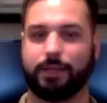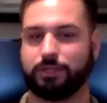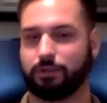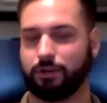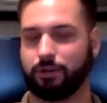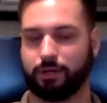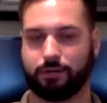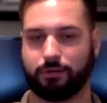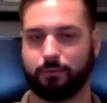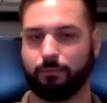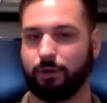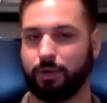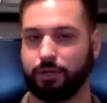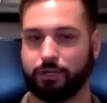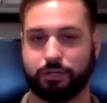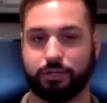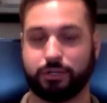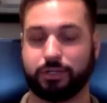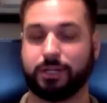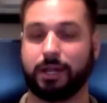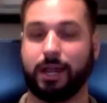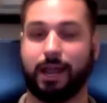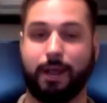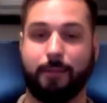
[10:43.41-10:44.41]
pass
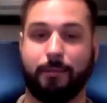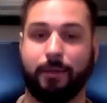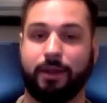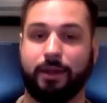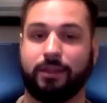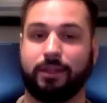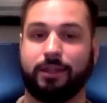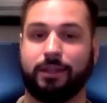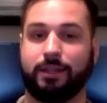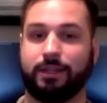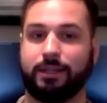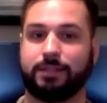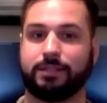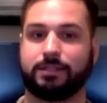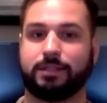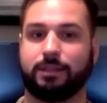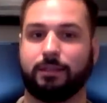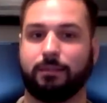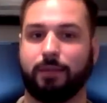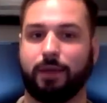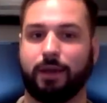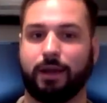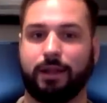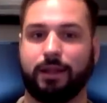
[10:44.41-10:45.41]
rusher type. I think he's
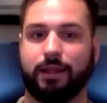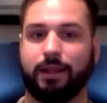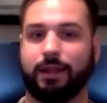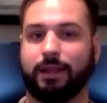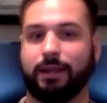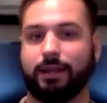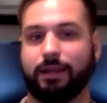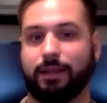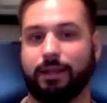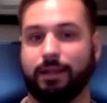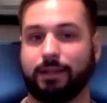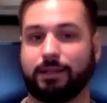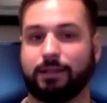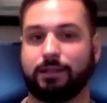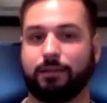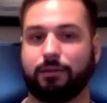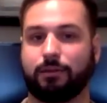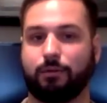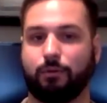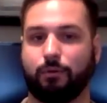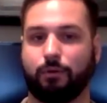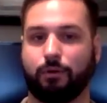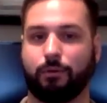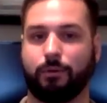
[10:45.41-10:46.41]
somebody that can get
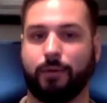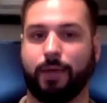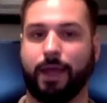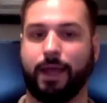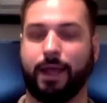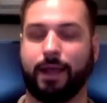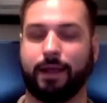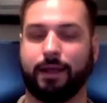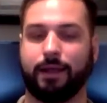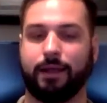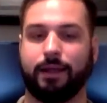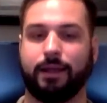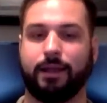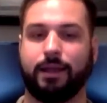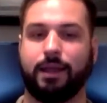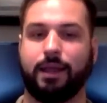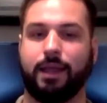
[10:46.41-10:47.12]
to the quarterback.